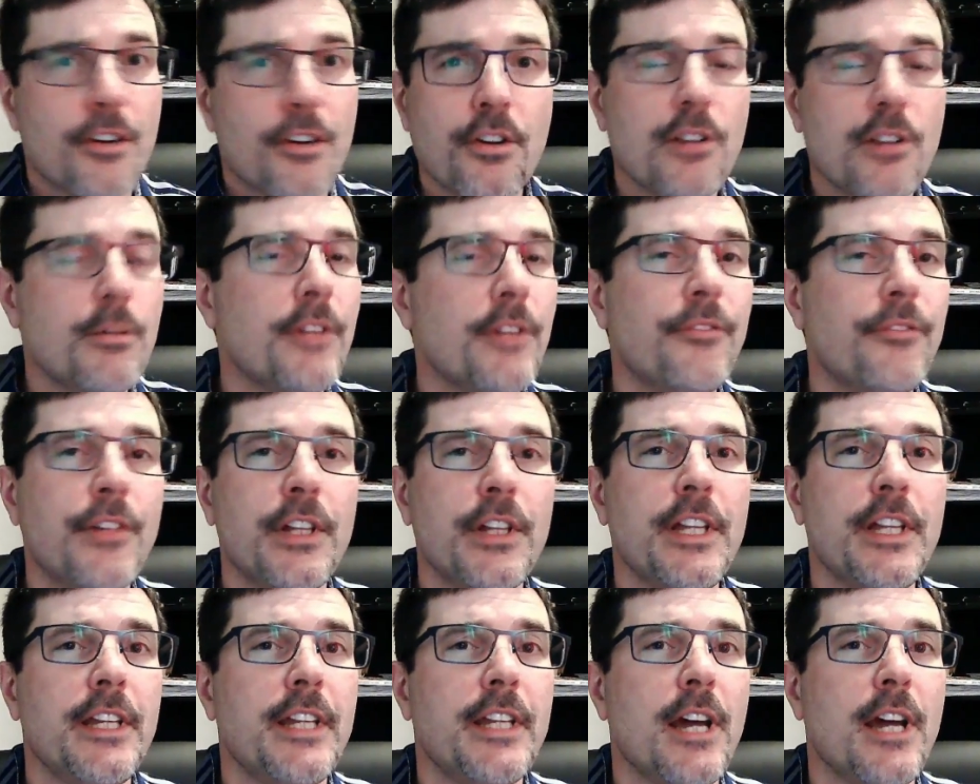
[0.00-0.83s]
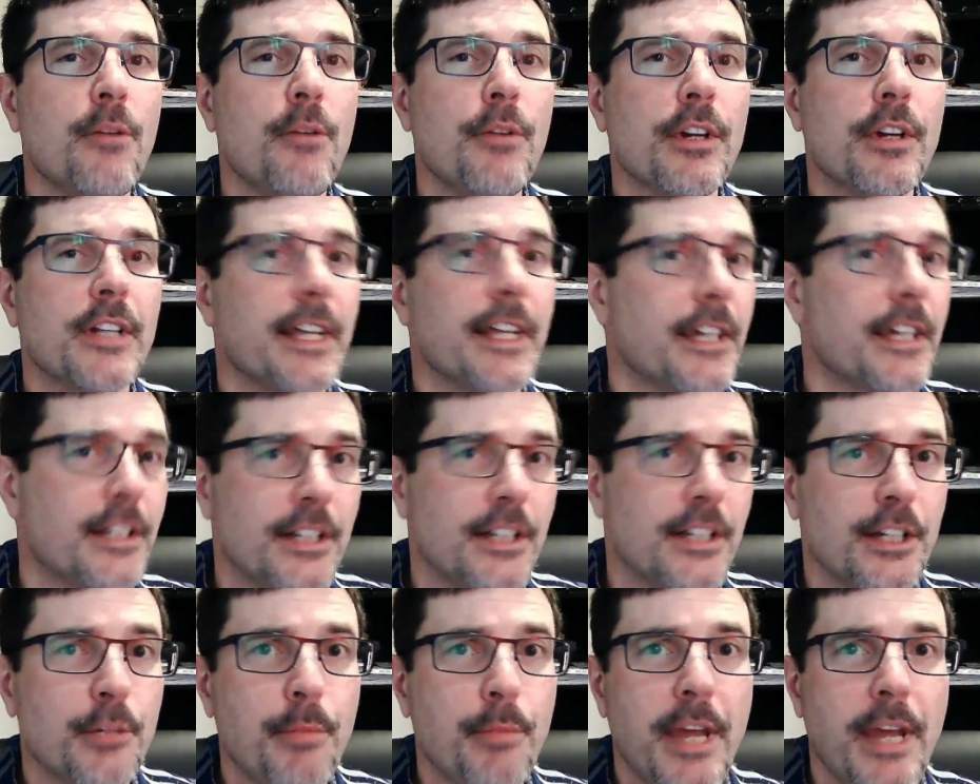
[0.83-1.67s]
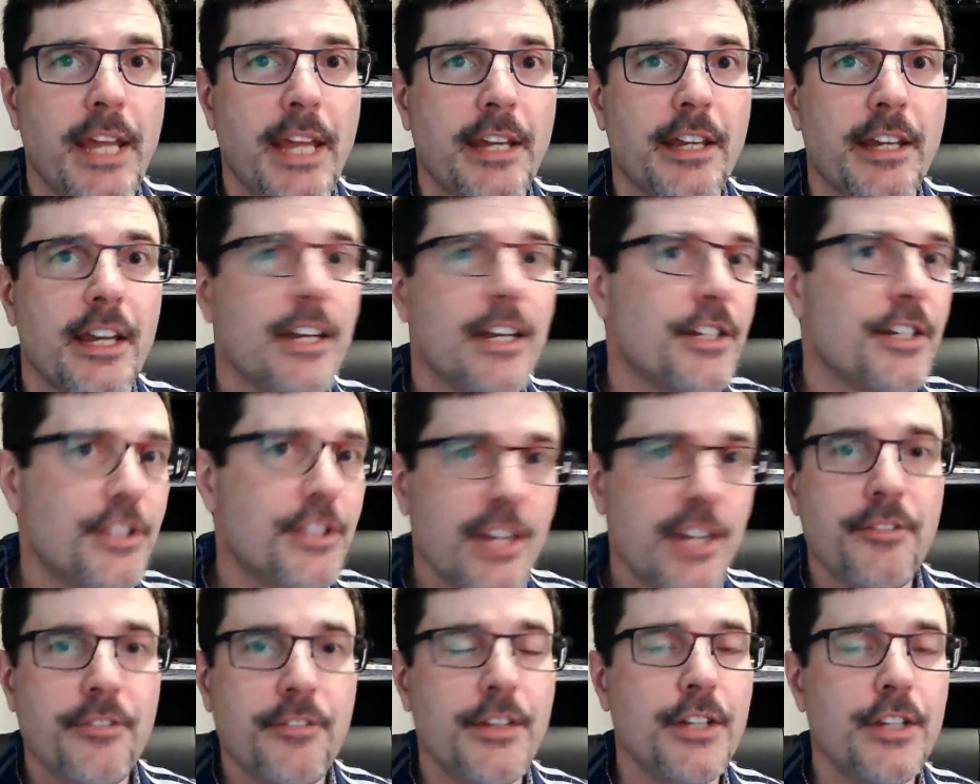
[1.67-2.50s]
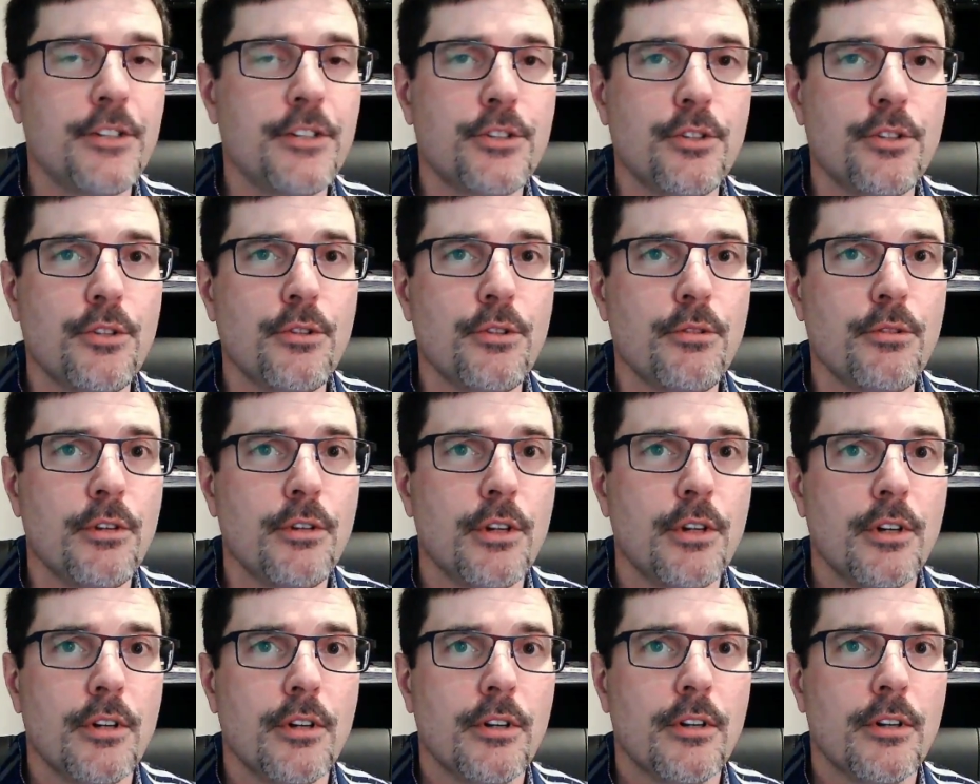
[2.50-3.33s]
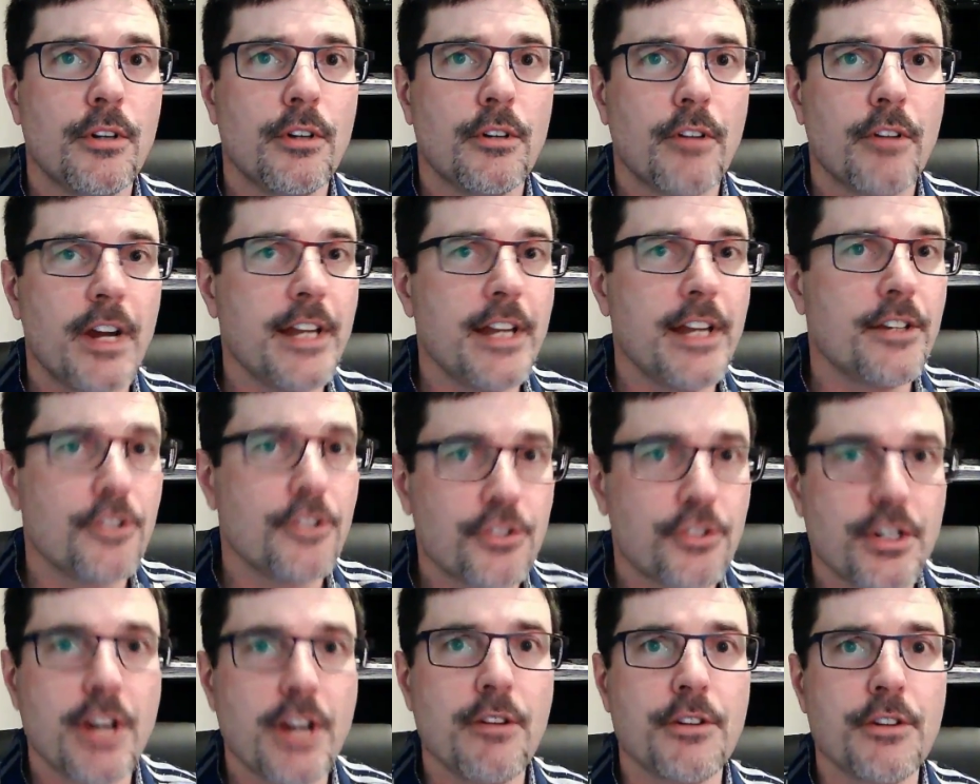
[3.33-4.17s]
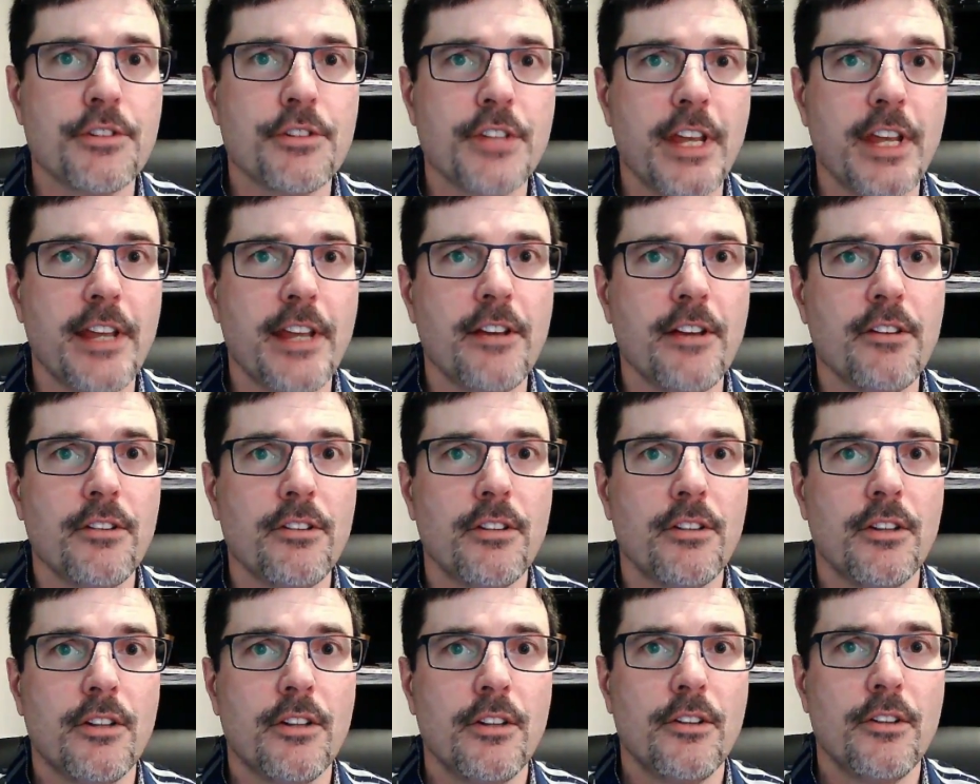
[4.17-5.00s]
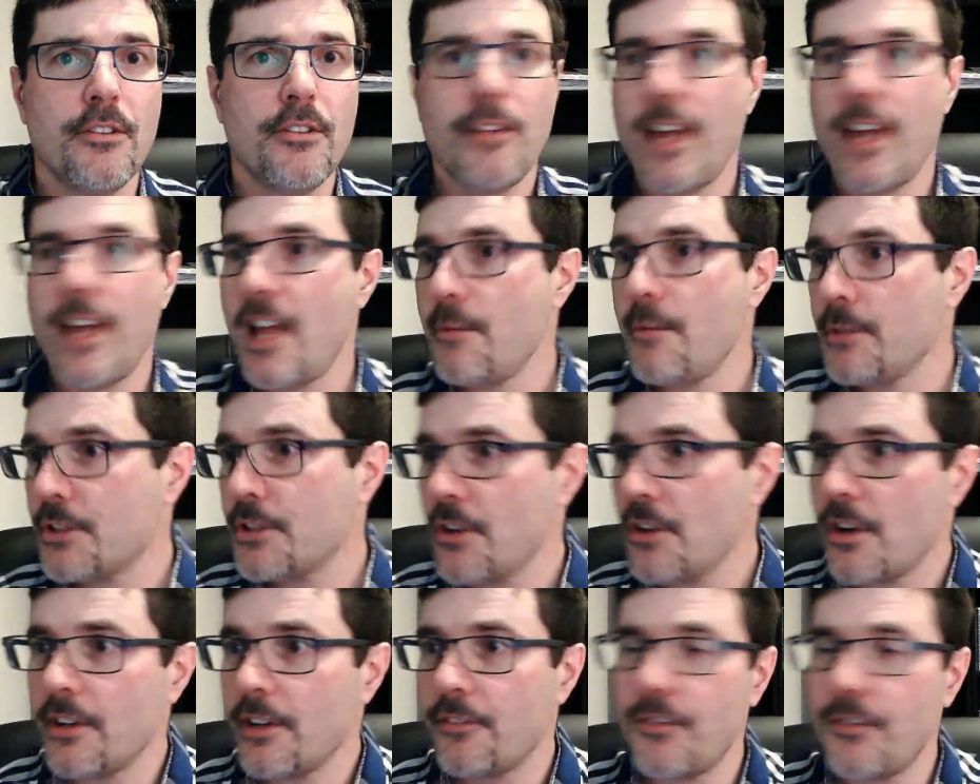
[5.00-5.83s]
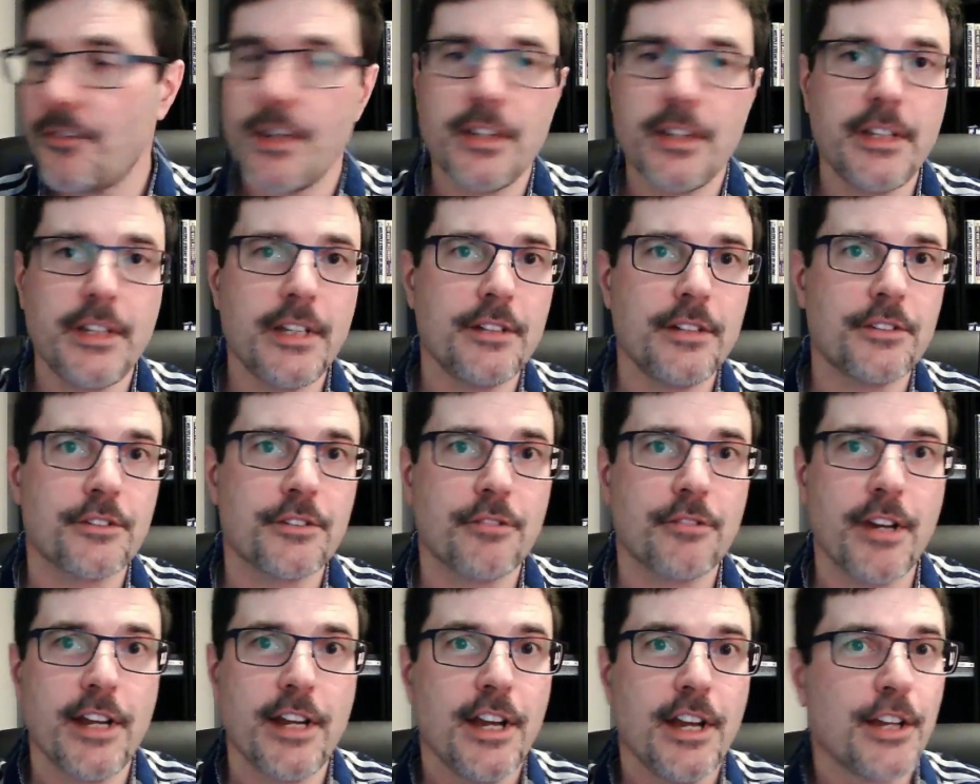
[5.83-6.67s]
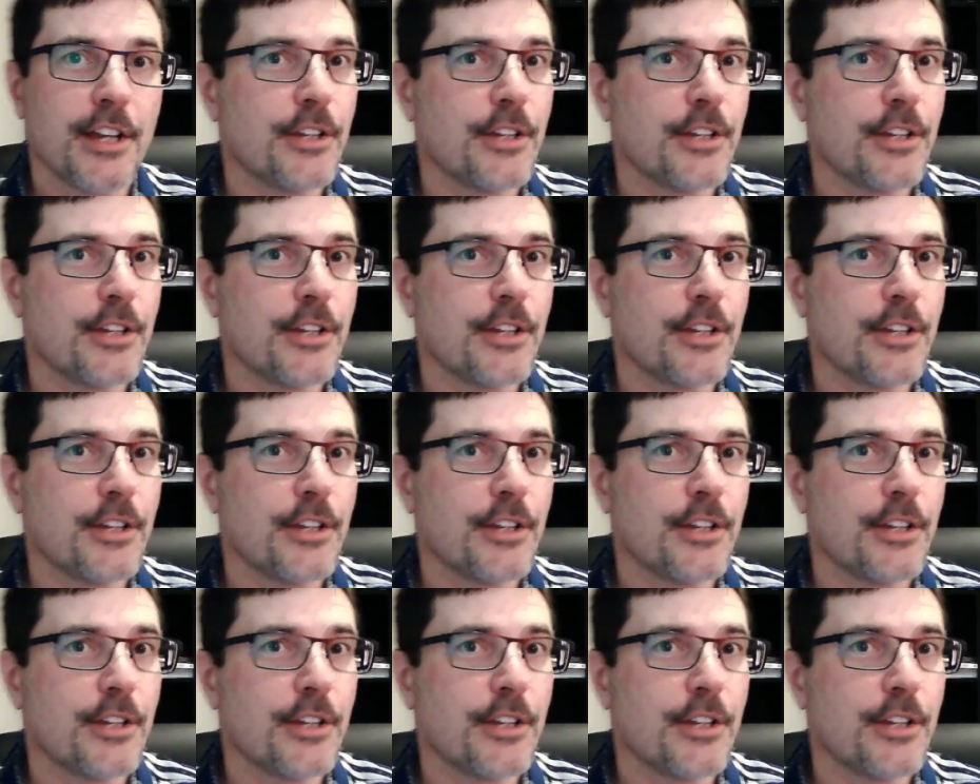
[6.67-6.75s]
to an affiliate network like ClickBank, JVZoo, right? Share a Sale, Amazon affiliates, right?